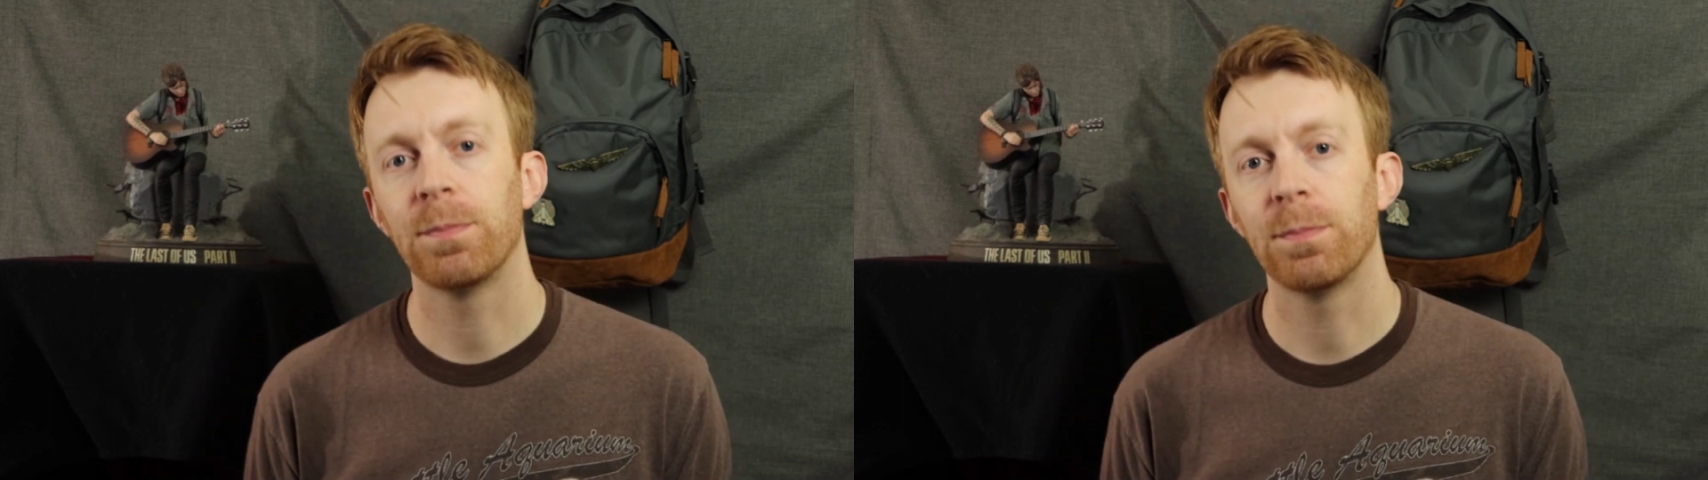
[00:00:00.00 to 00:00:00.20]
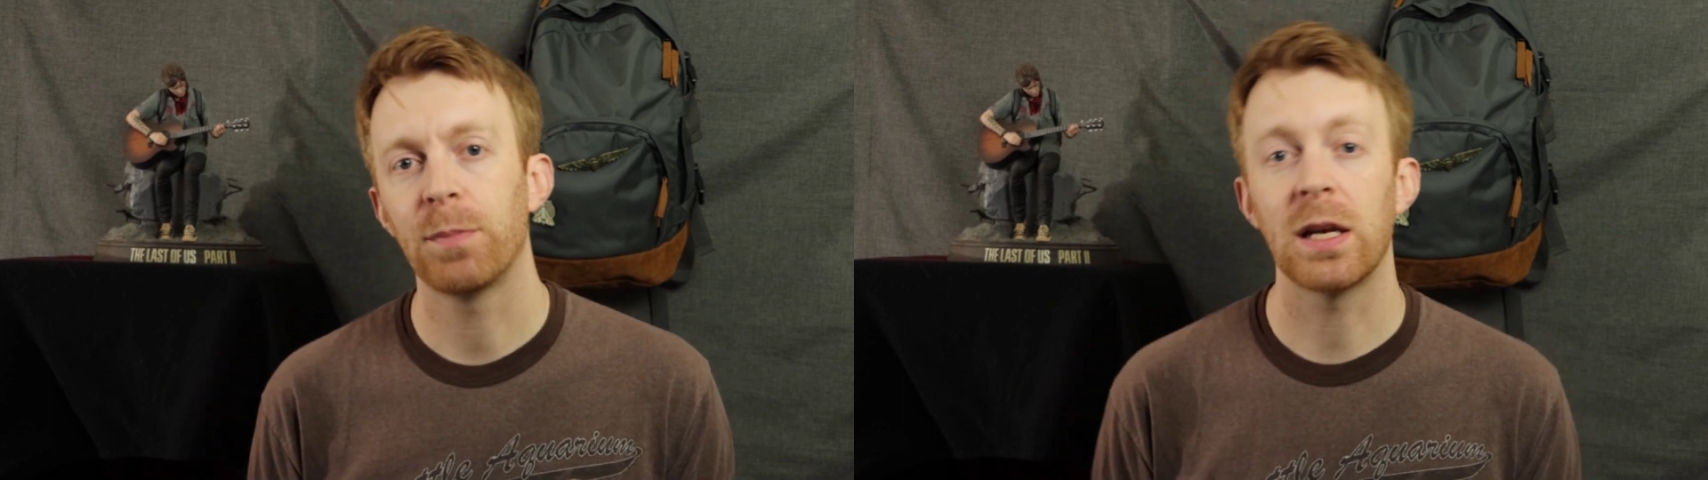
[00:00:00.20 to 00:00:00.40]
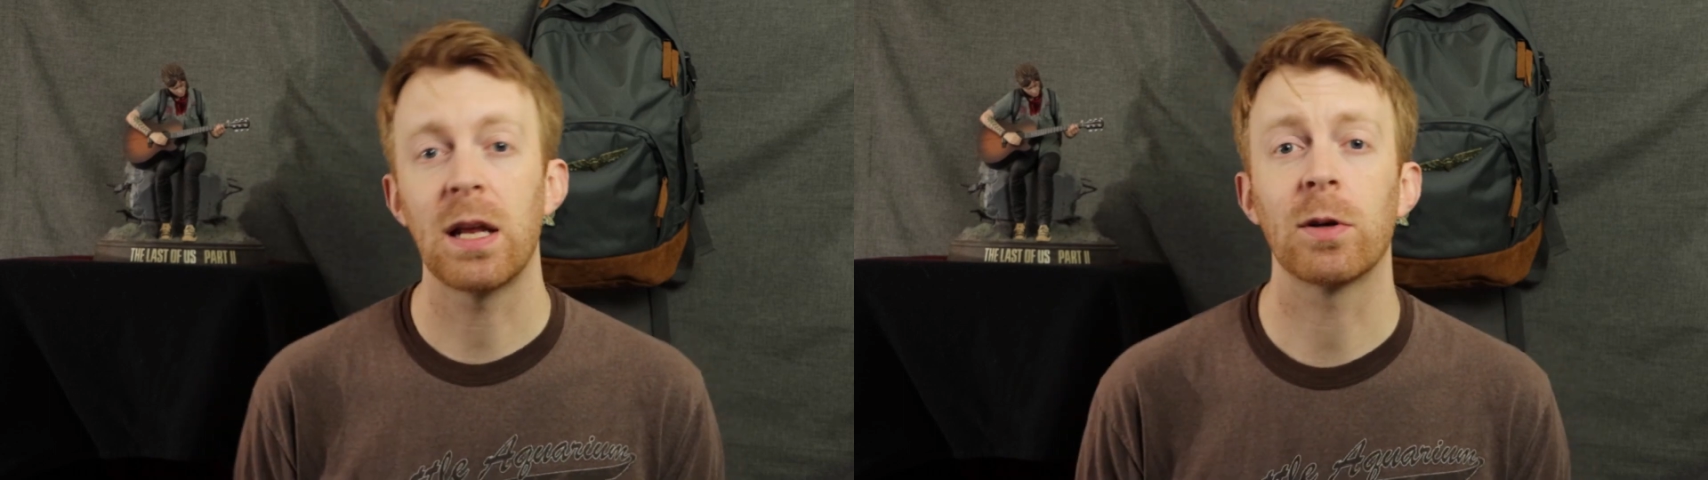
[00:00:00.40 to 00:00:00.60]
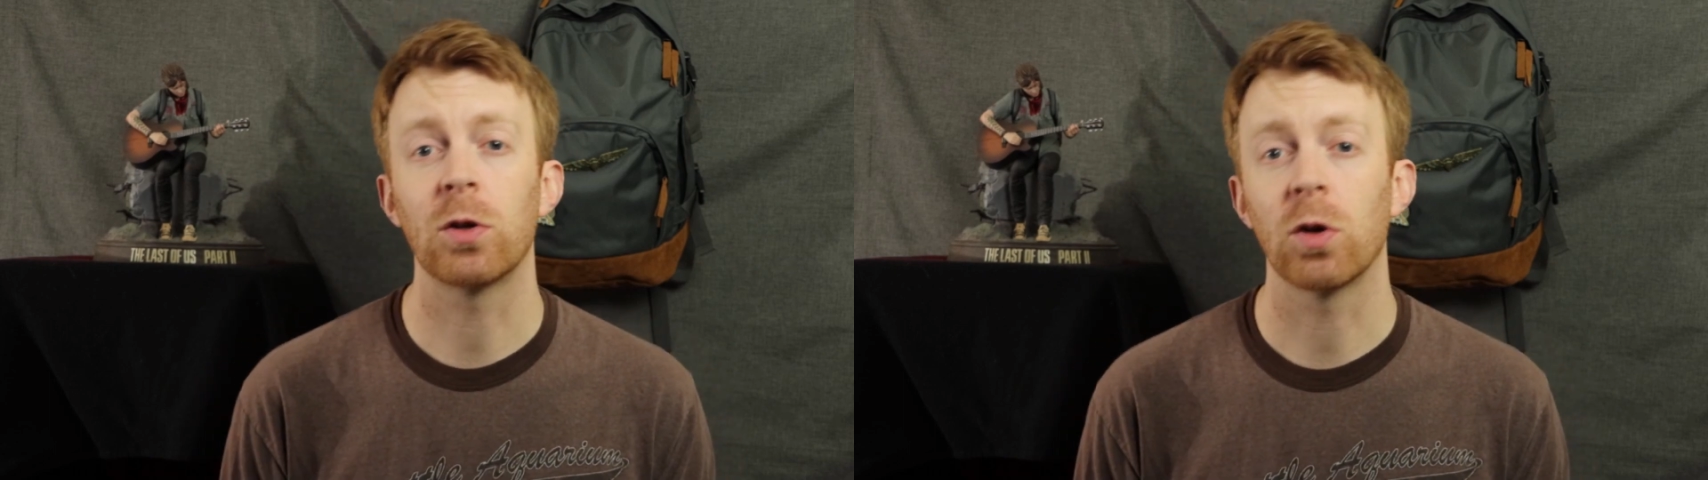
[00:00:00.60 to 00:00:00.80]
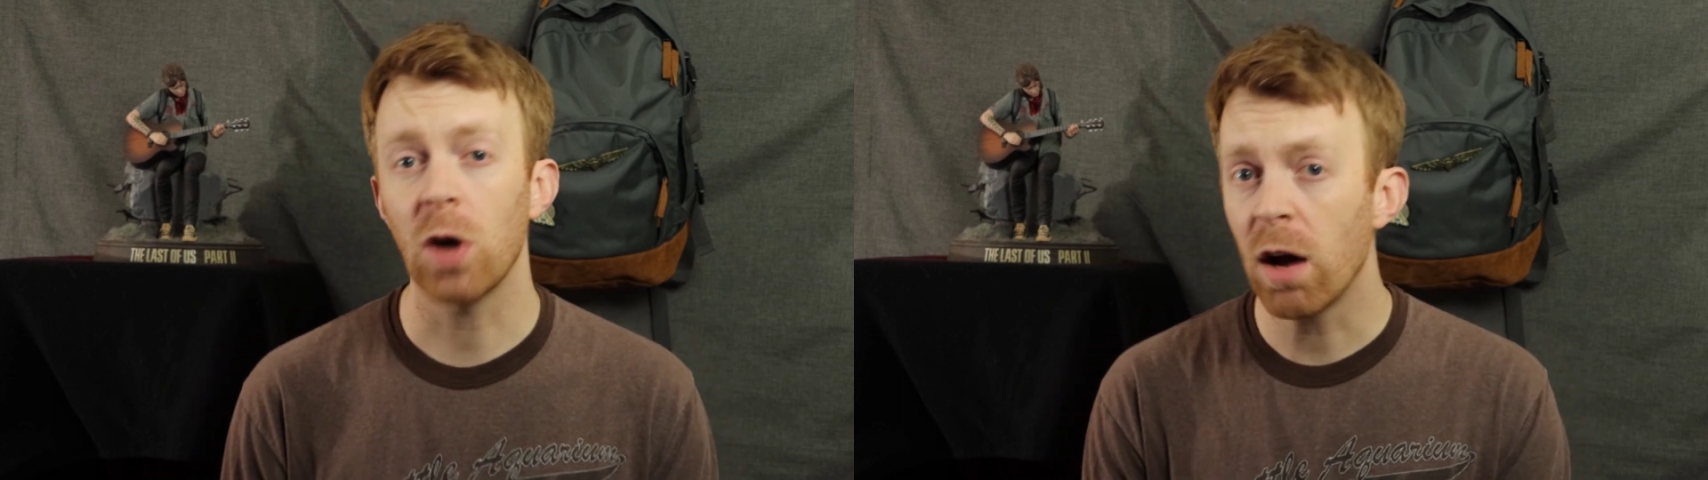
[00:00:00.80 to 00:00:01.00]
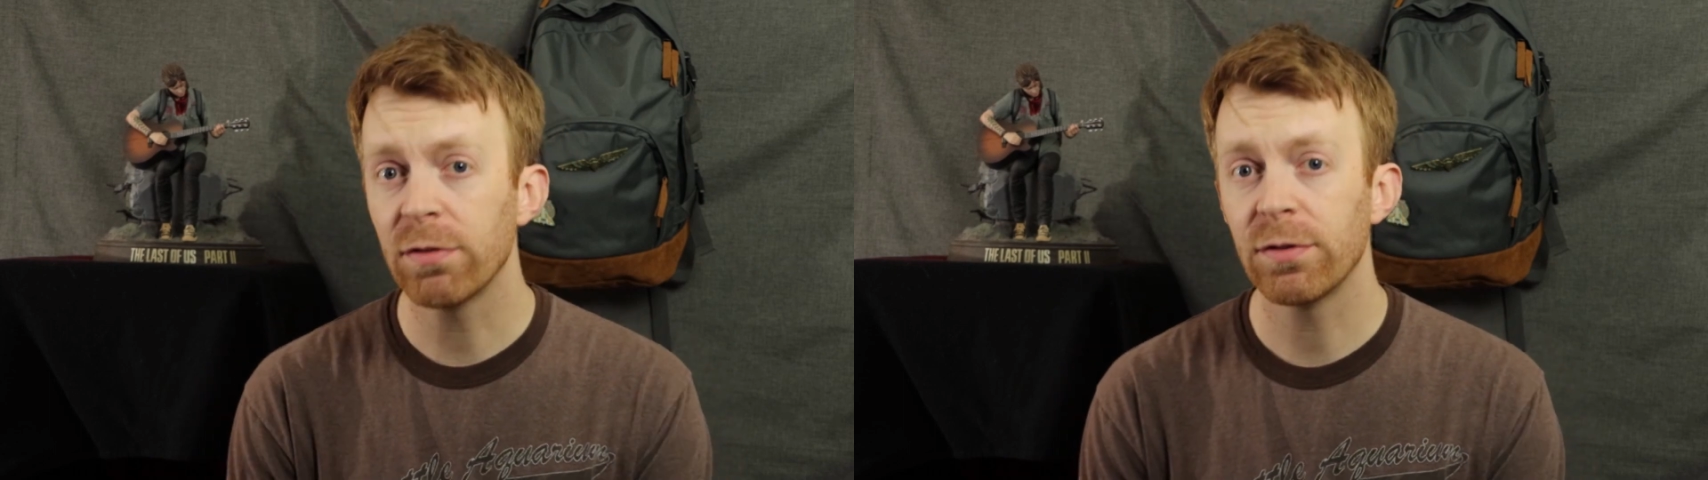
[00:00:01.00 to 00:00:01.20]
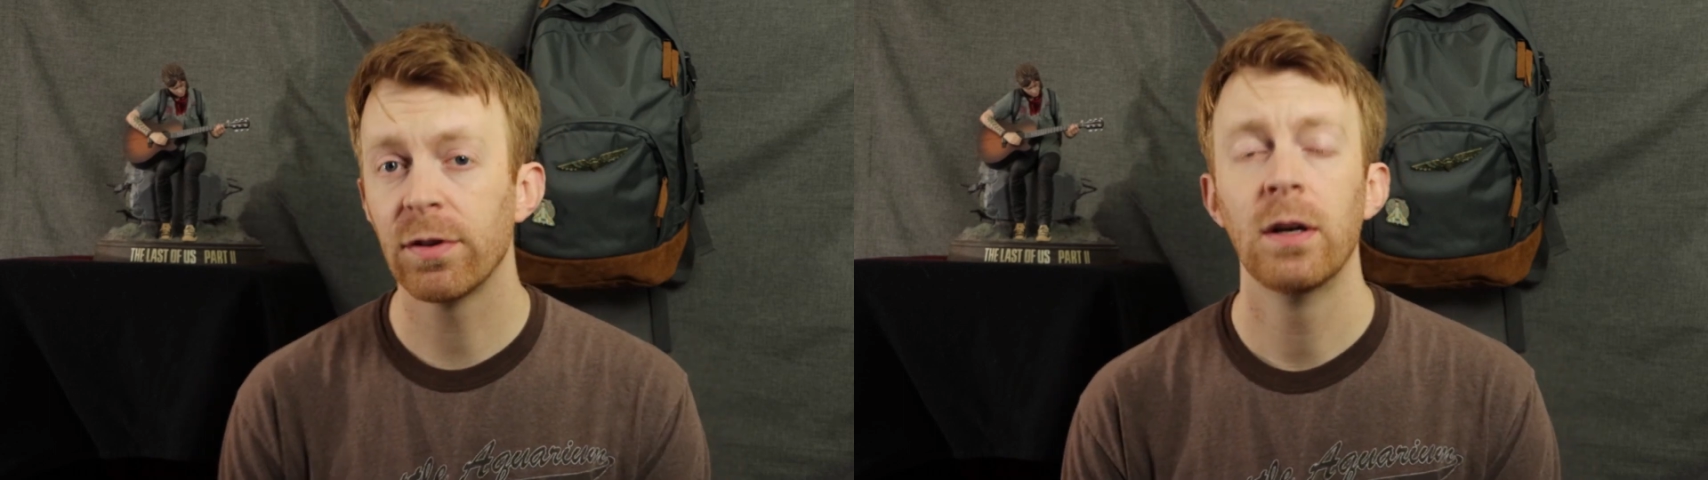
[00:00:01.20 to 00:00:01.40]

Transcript: pandemic took off.